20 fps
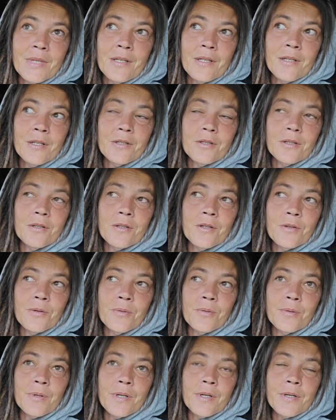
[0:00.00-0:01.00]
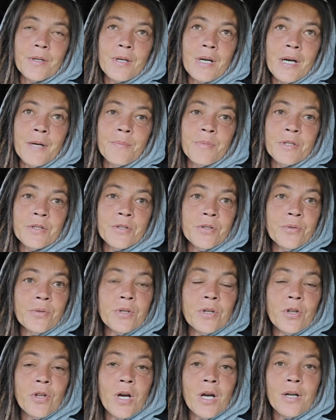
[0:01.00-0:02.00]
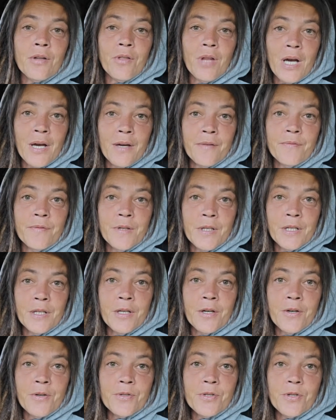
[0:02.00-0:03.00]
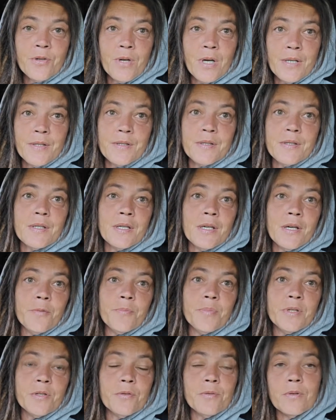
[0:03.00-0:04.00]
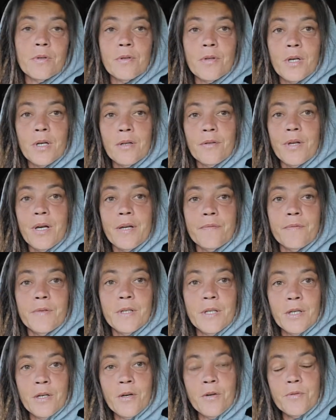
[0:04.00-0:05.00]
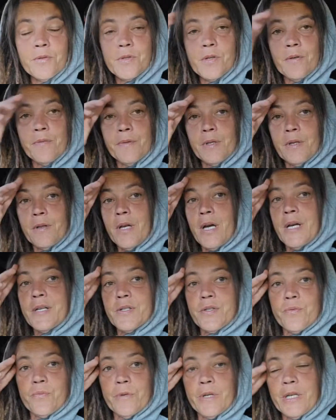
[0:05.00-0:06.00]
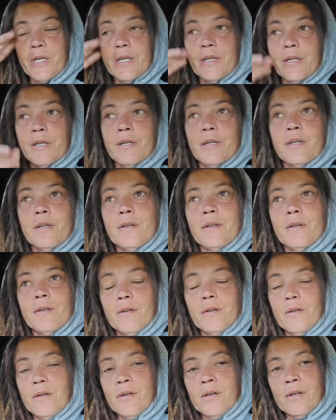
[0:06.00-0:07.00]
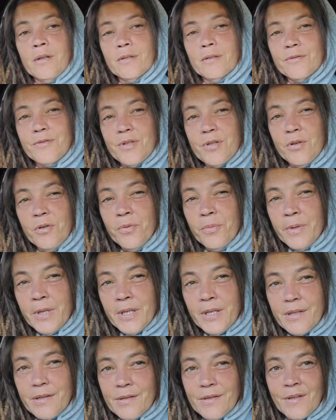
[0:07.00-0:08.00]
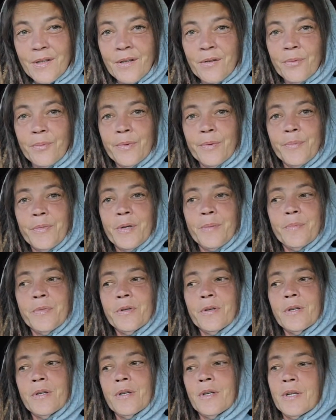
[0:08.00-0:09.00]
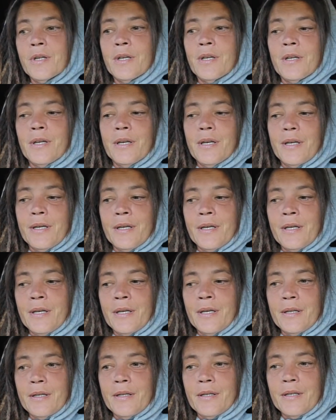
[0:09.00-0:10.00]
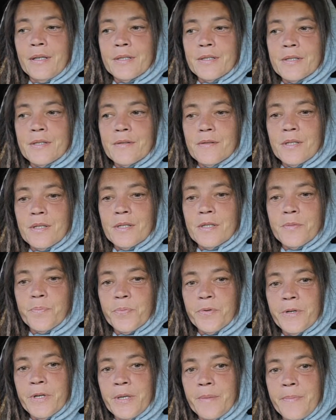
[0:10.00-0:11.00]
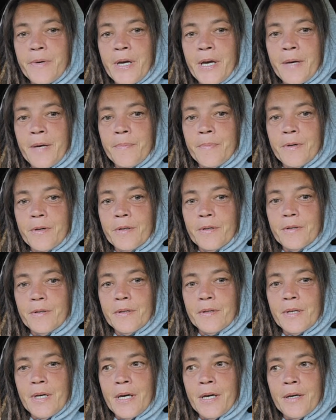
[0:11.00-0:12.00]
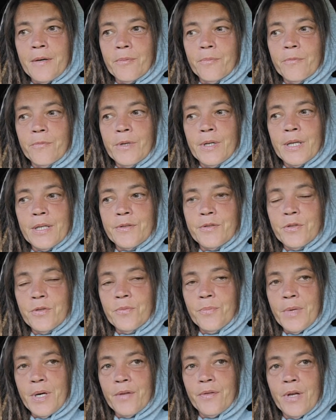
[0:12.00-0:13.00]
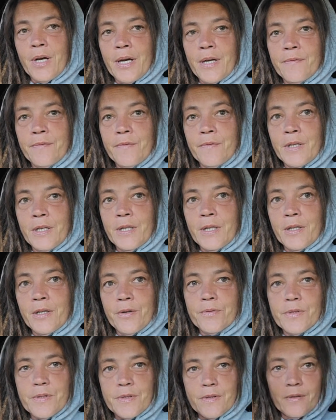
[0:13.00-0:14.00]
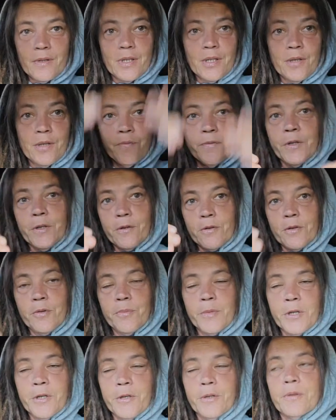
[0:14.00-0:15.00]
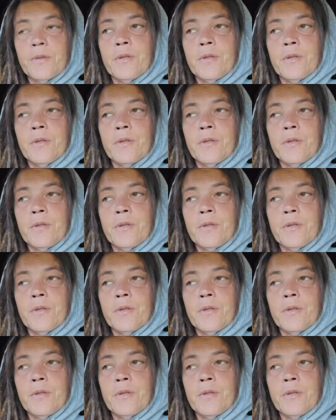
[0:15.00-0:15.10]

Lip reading: you know, I've been doing a lot of live videos. You guys see, I've been doing a lot of live videos over the last week or 2 weeks. I don't remember. And it's pretty bad that when I do my live videos in vertical mode,